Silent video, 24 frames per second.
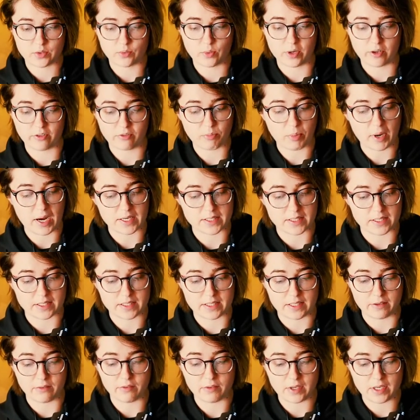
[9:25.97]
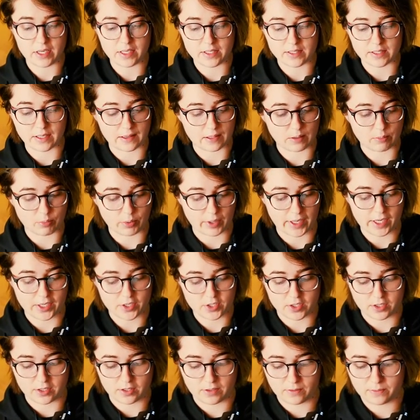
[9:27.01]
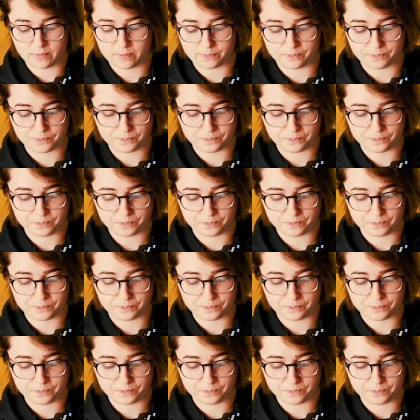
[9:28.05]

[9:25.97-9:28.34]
is one of positivity, celebration,